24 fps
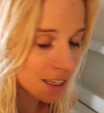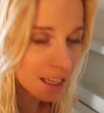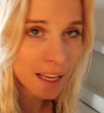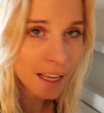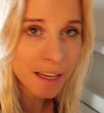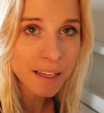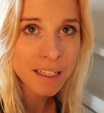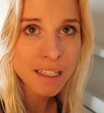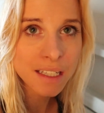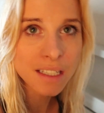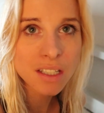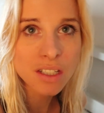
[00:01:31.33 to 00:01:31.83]

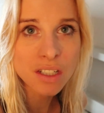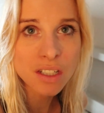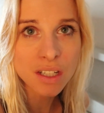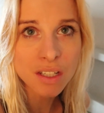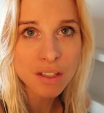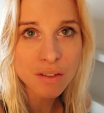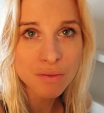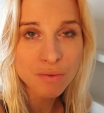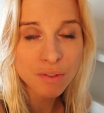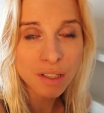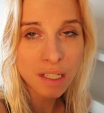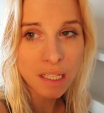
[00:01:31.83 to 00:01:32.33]
Like, it's
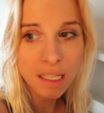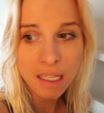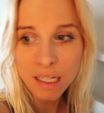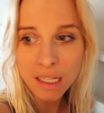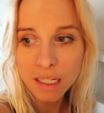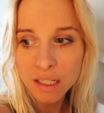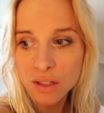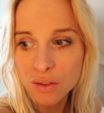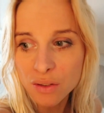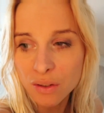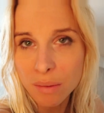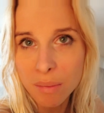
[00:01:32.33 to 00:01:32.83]
just really
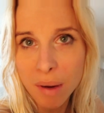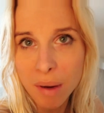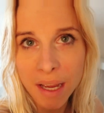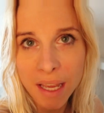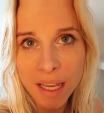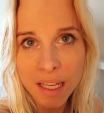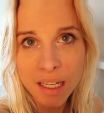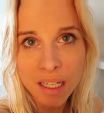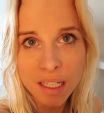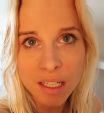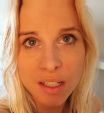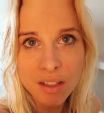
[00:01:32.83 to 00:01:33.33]
doing my
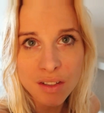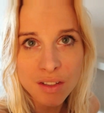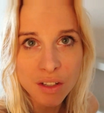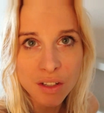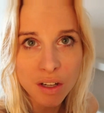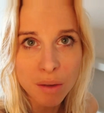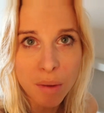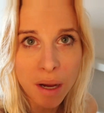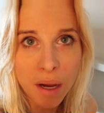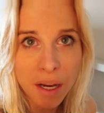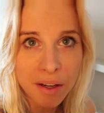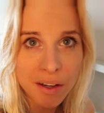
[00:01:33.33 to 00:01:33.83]
head in, so I
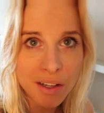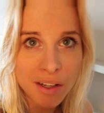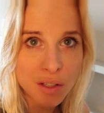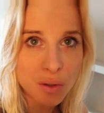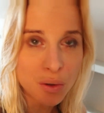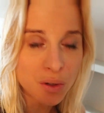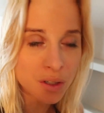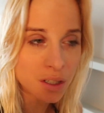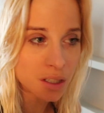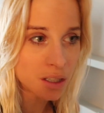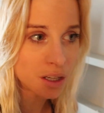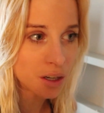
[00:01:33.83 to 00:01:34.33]
might go
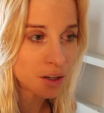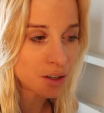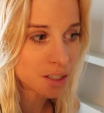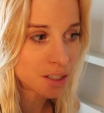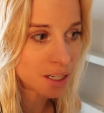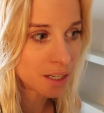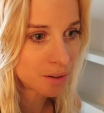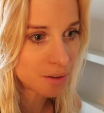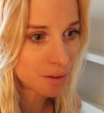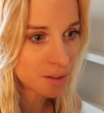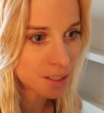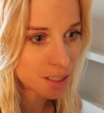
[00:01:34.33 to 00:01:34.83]
talk to the
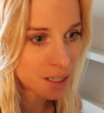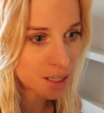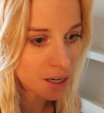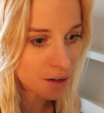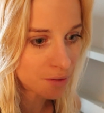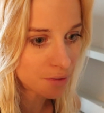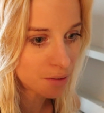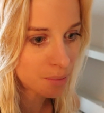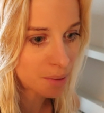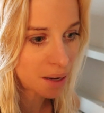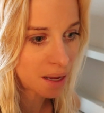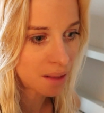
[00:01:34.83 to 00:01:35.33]
hotel
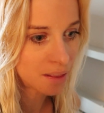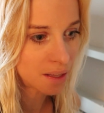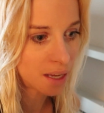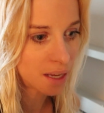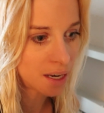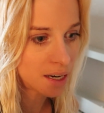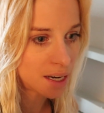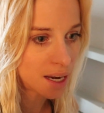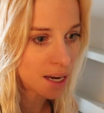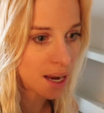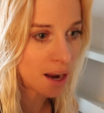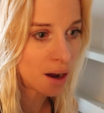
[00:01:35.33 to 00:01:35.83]
staff about
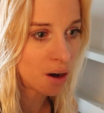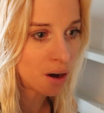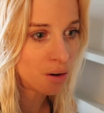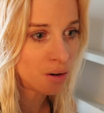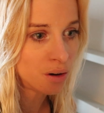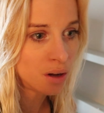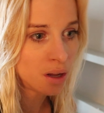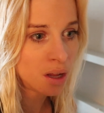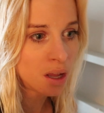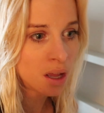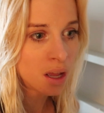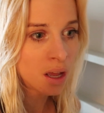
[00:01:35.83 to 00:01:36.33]
that now.
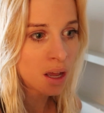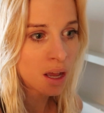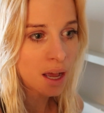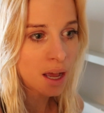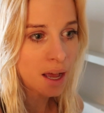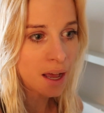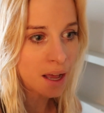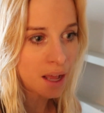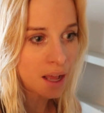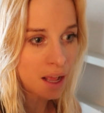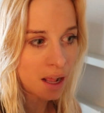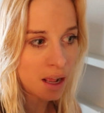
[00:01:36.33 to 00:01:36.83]

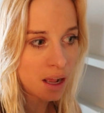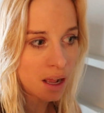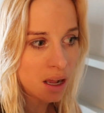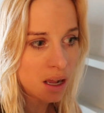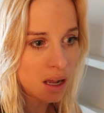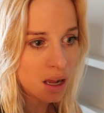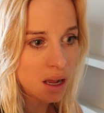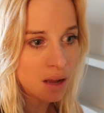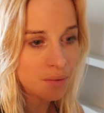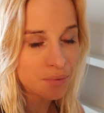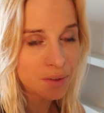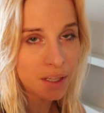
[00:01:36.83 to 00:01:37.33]

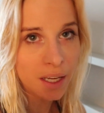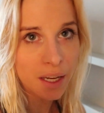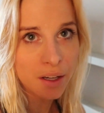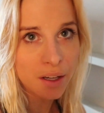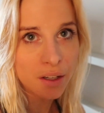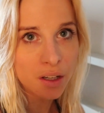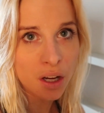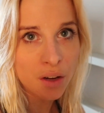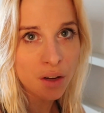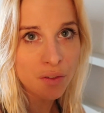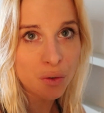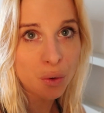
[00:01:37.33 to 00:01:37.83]
Yeah,
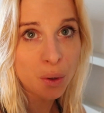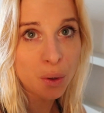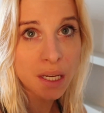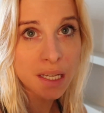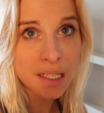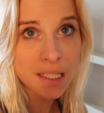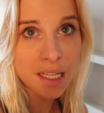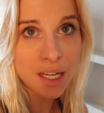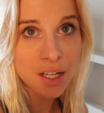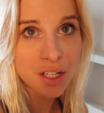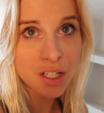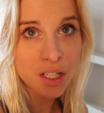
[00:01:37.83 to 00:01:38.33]
go for a quick
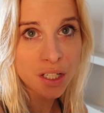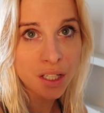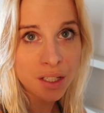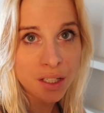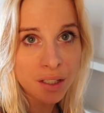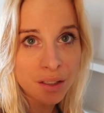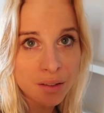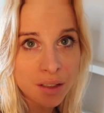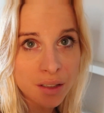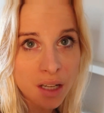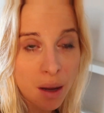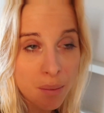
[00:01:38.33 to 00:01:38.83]

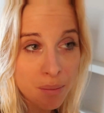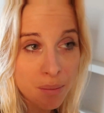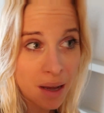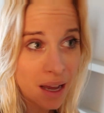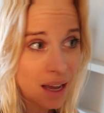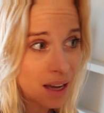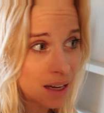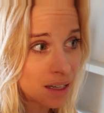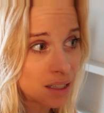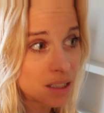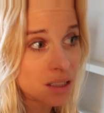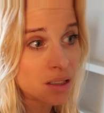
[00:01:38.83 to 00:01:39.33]
session, come
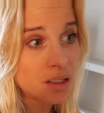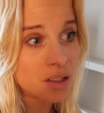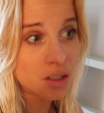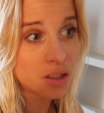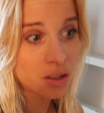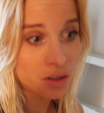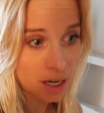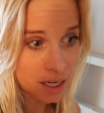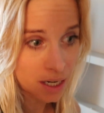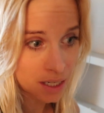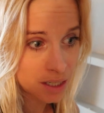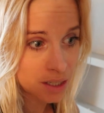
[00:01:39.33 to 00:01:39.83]
back
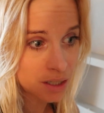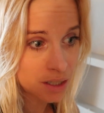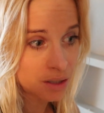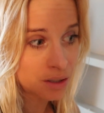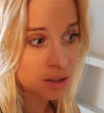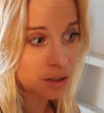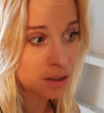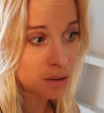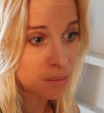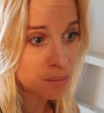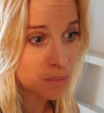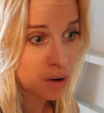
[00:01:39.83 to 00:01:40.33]
straight to
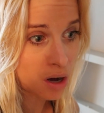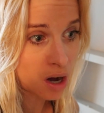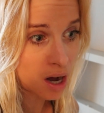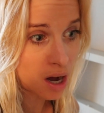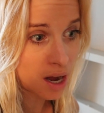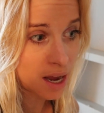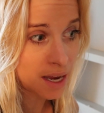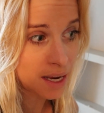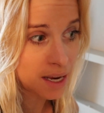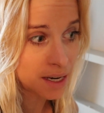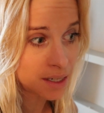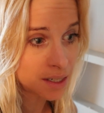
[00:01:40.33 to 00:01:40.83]

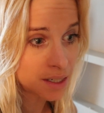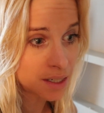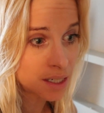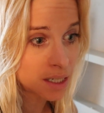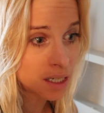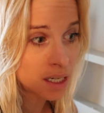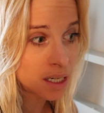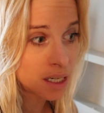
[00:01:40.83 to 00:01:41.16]
combined.